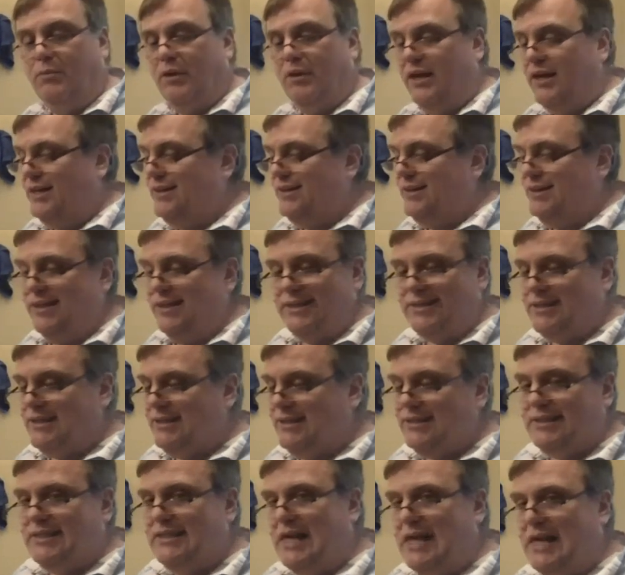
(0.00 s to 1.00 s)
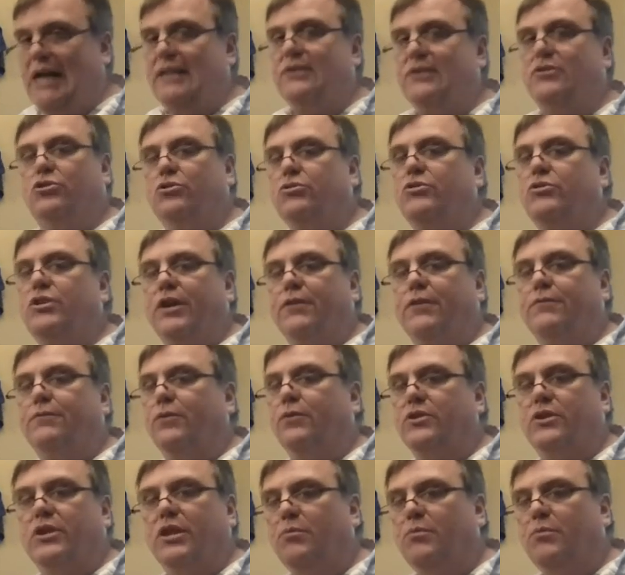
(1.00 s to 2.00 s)
This is not too different
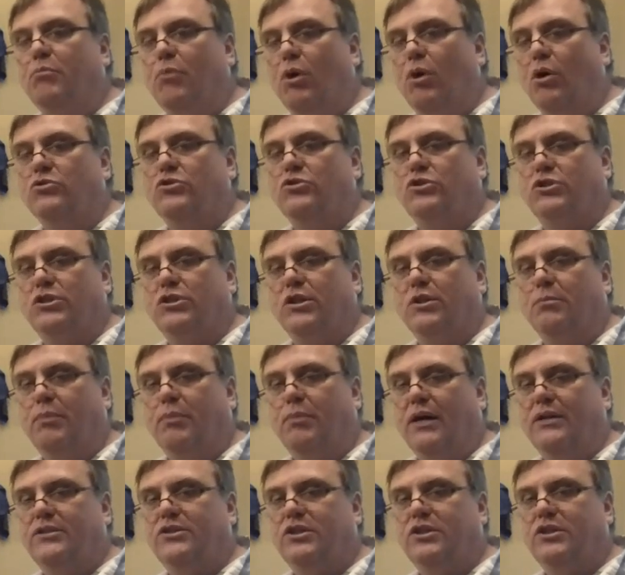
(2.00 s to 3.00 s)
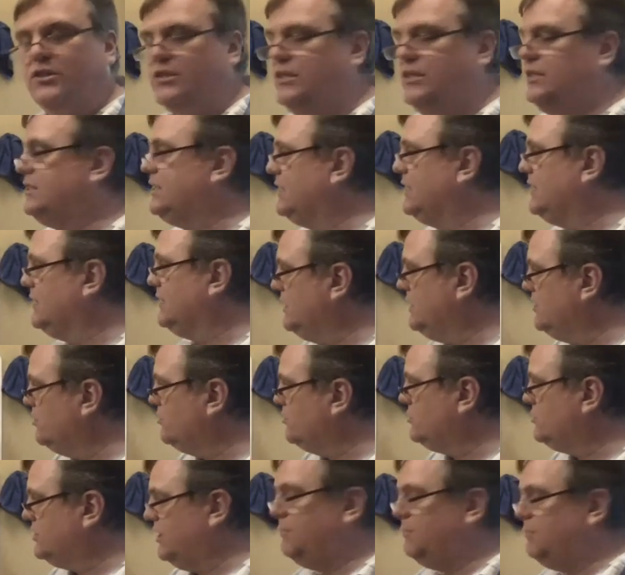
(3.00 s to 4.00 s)
than most of the buses. It's a little
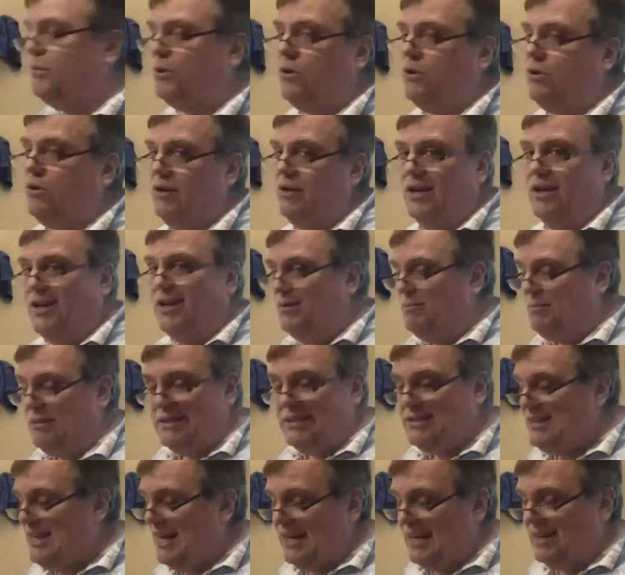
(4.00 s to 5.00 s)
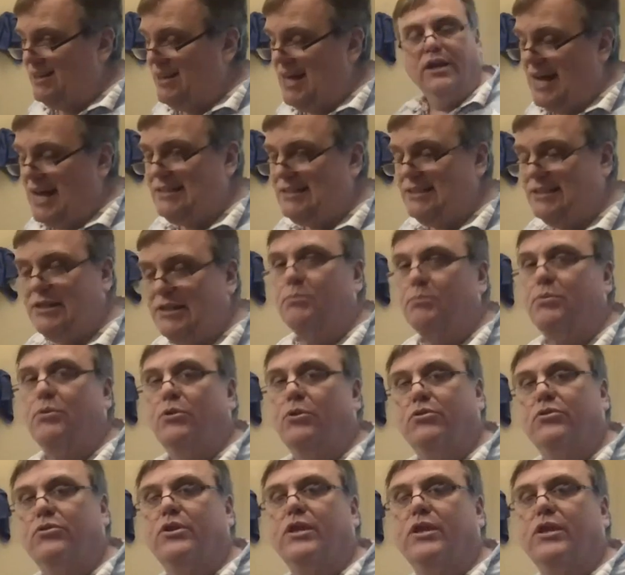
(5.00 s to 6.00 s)
simpler, but it's not a lot simpler
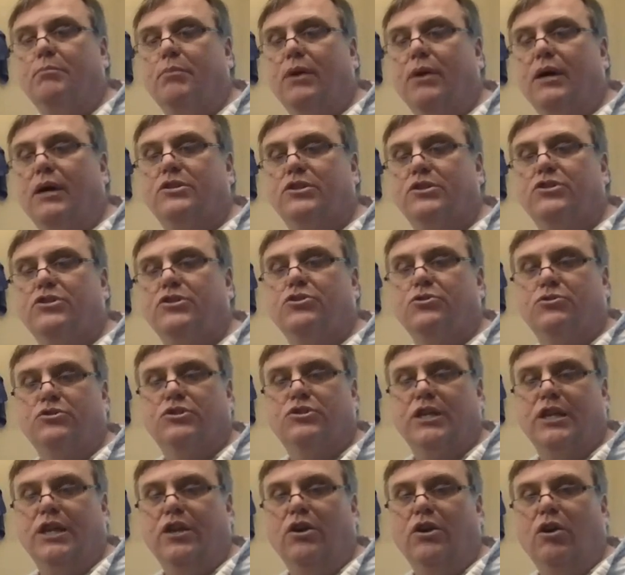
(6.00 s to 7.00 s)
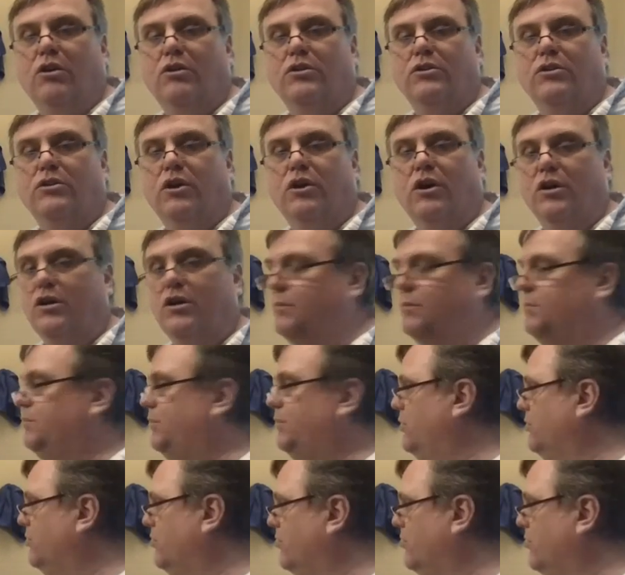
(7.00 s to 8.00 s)
than buses you'll see on a
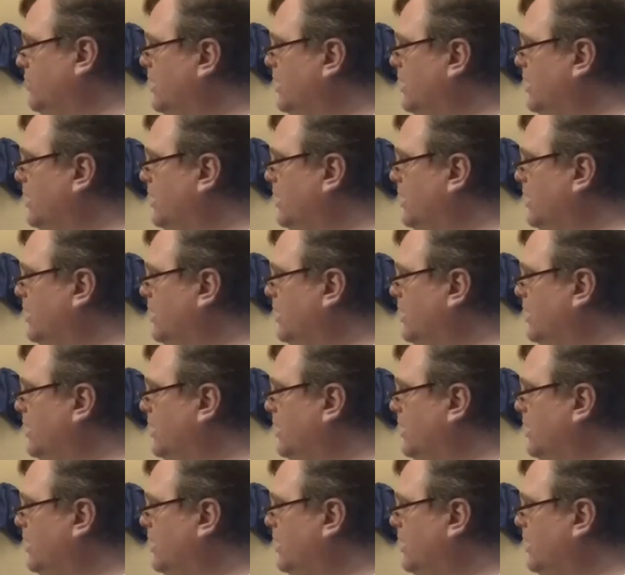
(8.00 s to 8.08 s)
computer.